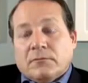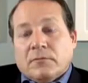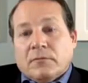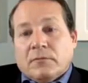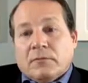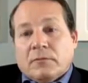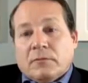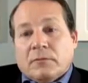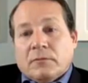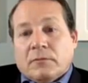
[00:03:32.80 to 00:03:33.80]

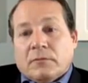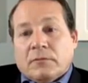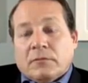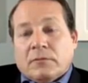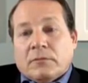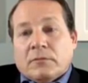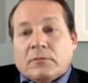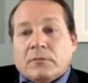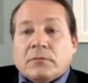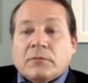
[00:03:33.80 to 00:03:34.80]

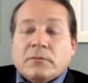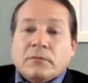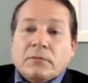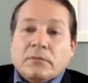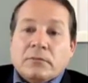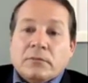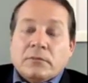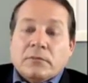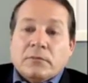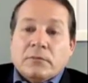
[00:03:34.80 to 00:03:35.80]

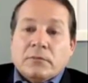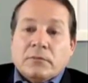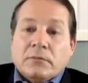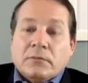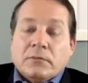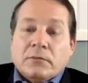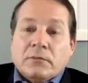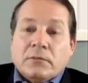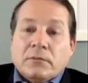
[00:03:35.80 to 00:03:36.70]
(not speaking)